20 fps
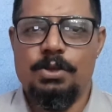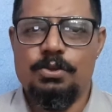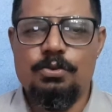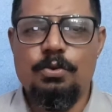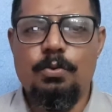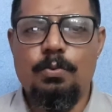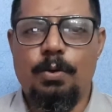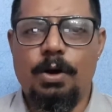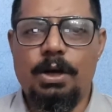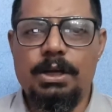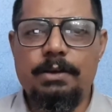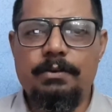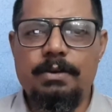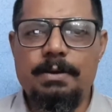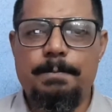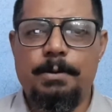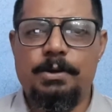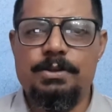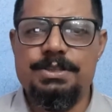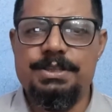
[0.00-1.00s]
So whatever
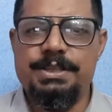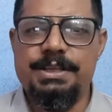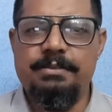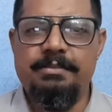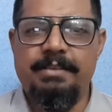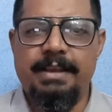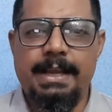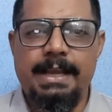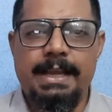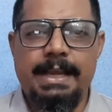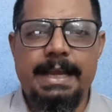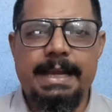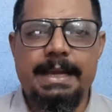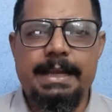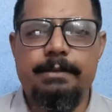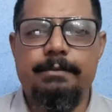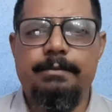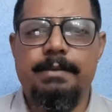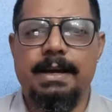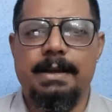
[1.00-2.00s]
positive and
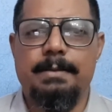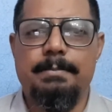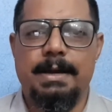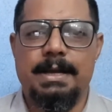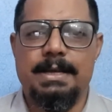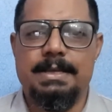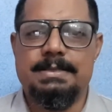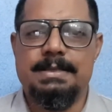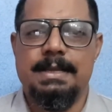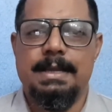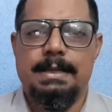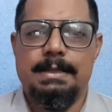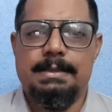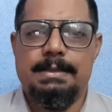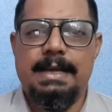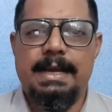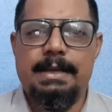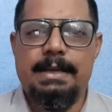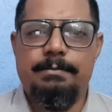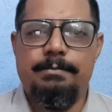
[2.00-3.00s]
negative karmas
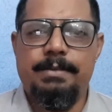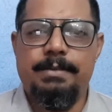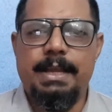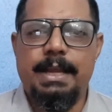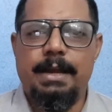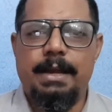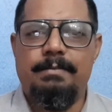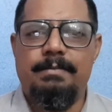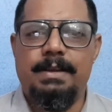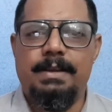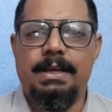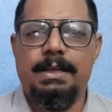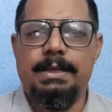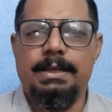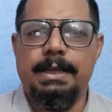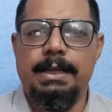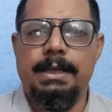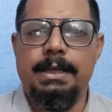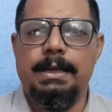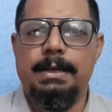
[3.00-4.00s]
that we have done
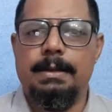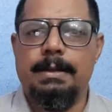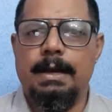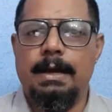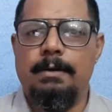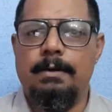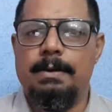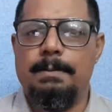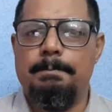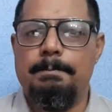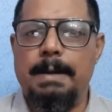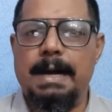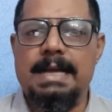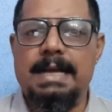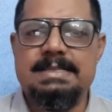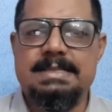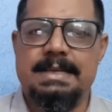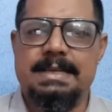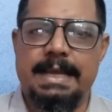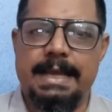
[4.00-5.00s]
in our
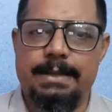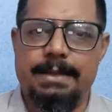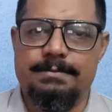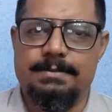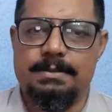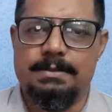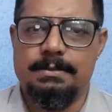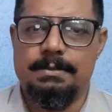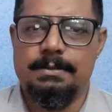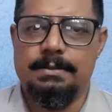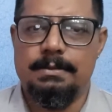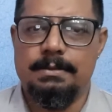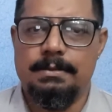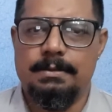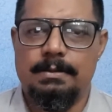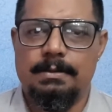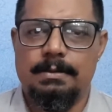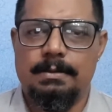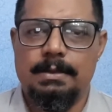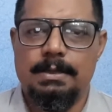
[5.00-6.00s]
past lives,
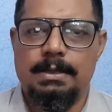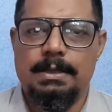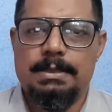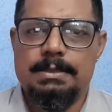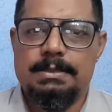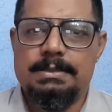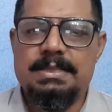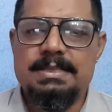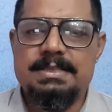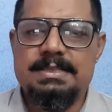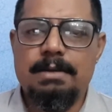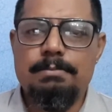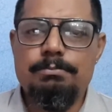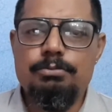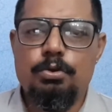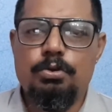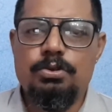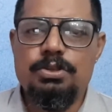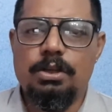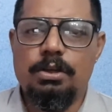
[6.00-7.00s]
the sum
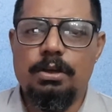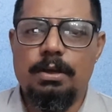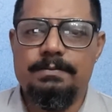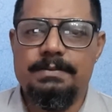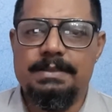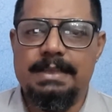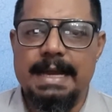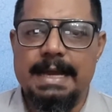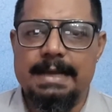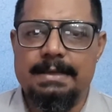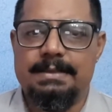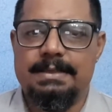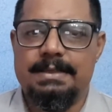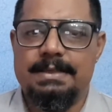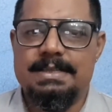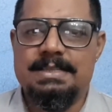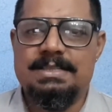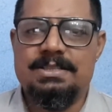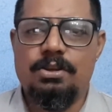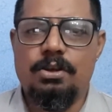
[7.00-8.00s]
total of that
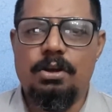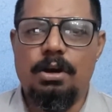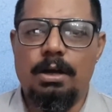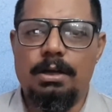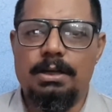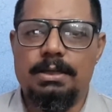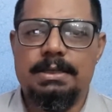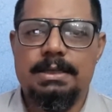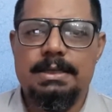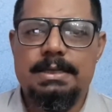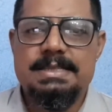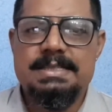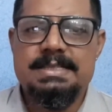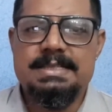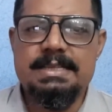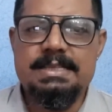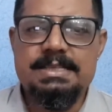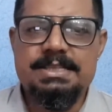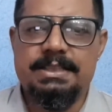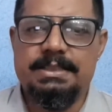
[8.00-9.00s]
is called
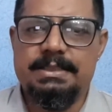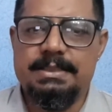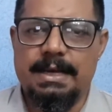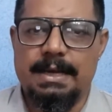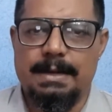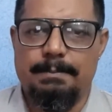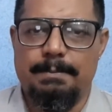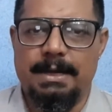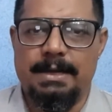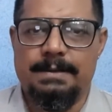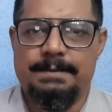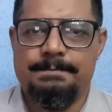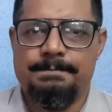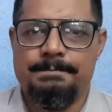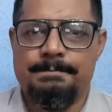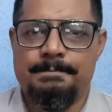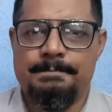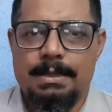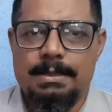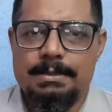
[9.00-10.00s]
Sanchit Karma.
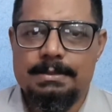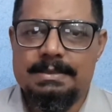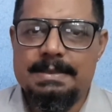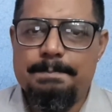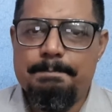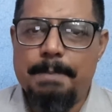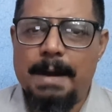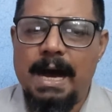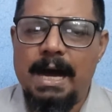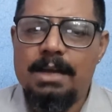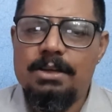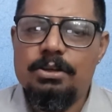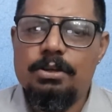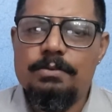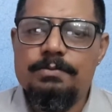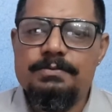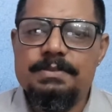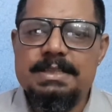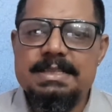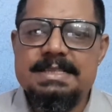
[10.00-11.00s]
The part
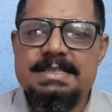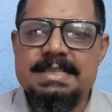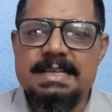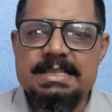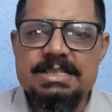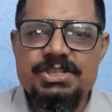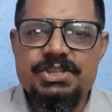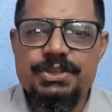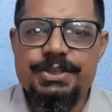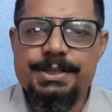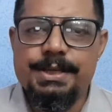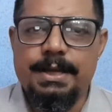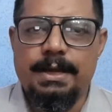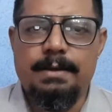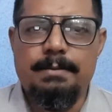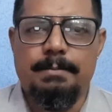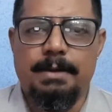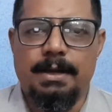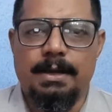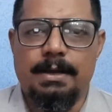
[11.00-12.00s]
of the Sanchit
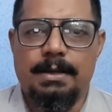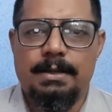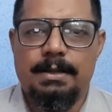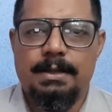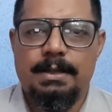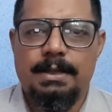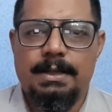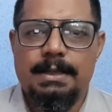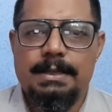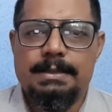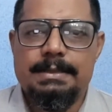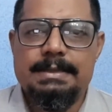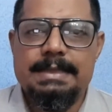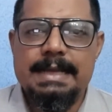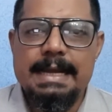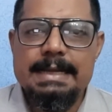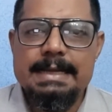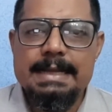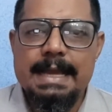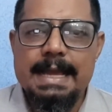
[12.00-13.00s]
Karma
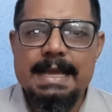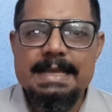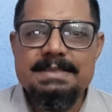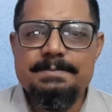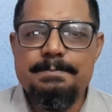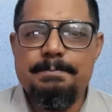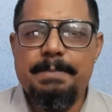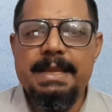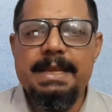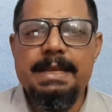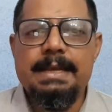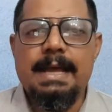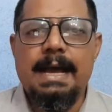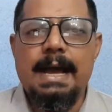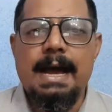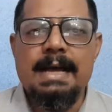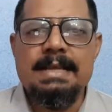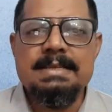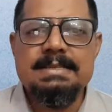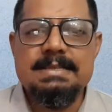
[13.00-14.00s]
that has been
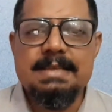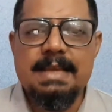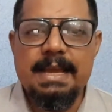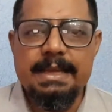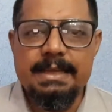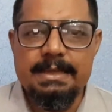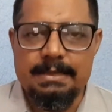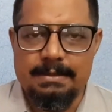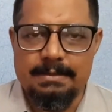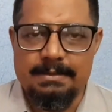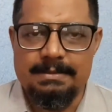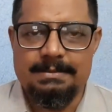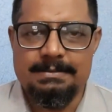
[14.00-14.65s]
assigned